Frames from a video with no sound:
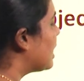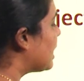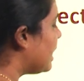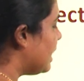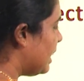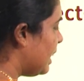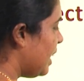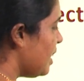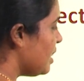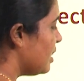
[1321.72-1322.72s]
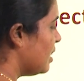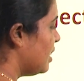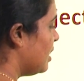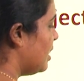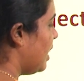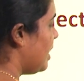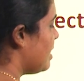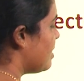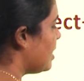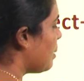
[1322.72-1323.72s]
Cleaned. It
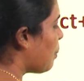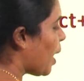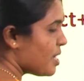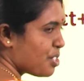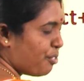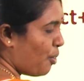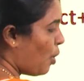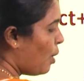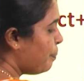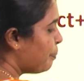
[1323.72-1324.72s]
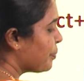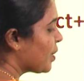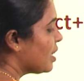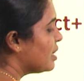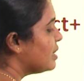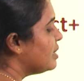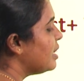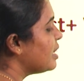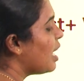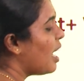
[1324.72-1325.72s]
is in the past form.
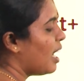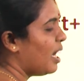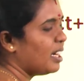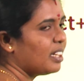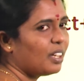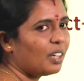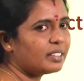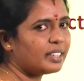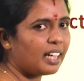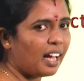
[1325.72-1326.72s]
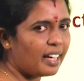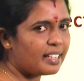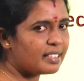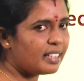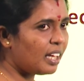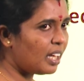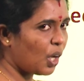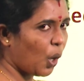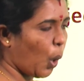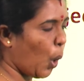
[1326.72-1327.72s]
The car. The car is the
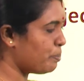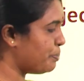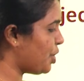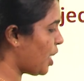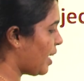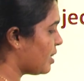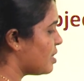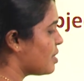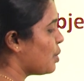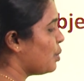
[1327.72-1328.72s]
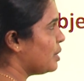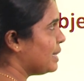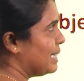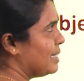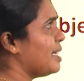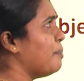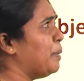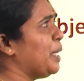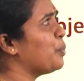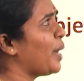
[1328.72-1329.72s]
object. So
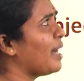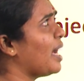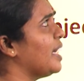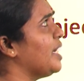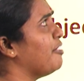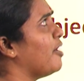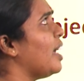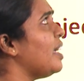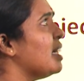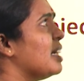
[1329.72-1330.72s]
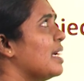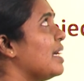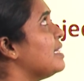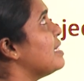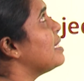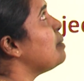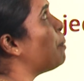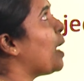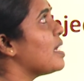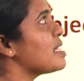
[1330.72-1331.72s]
simply you can identify it is a
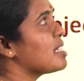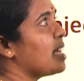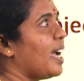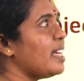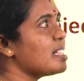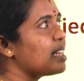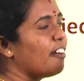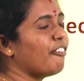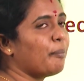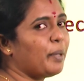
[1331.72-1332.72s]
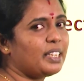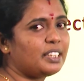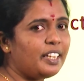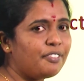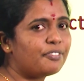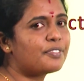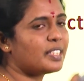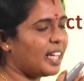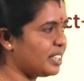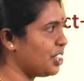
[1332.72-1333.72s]
past tense affirmative
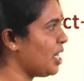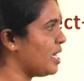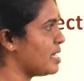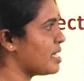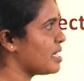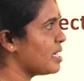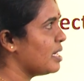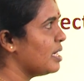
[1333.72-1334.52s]
sentence,